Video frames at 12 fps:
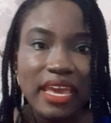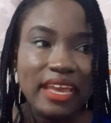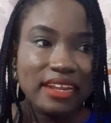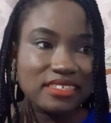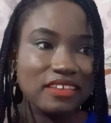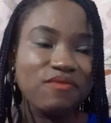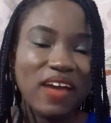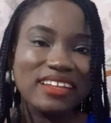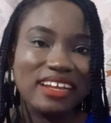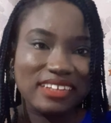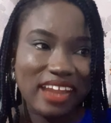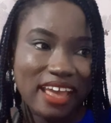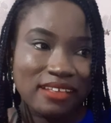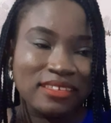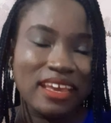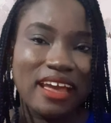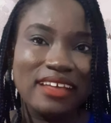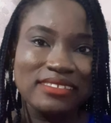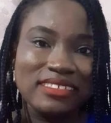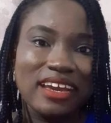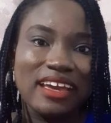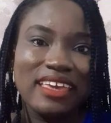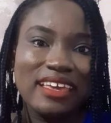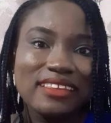It is the fact that they
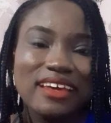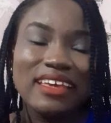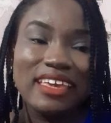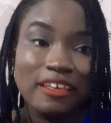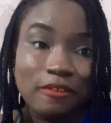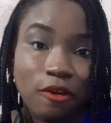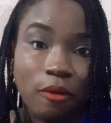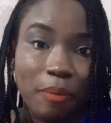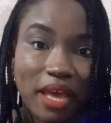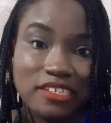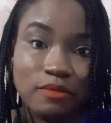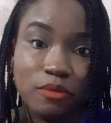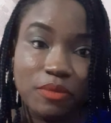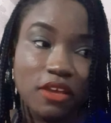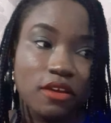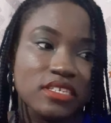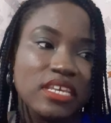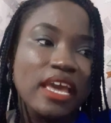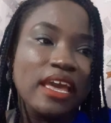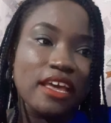are either incompatible because